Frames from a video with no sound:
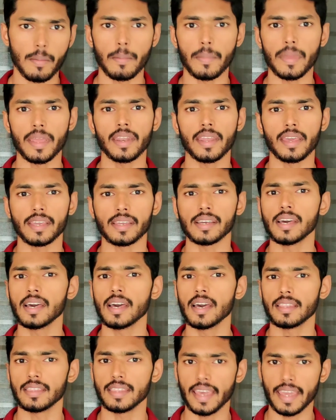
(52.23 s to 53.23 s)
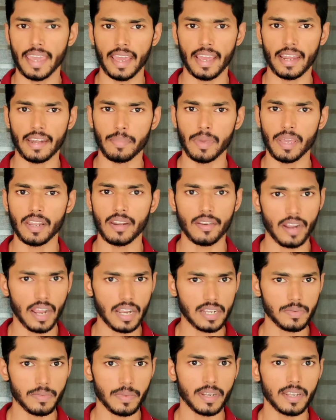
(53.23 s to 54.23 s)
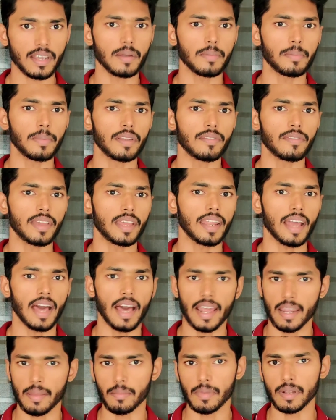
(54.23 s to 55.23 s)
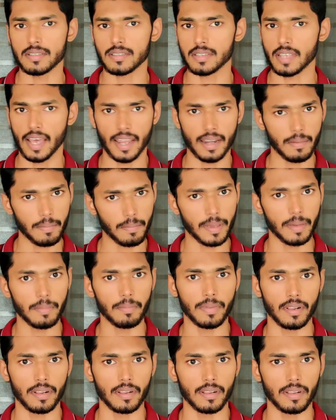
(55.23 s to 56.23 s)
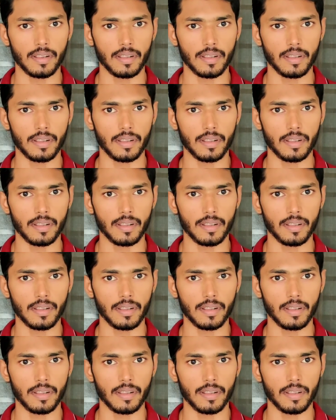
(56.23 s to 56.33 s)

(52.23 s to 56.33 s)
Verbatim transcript: meaning they can be transmitted between animals and people.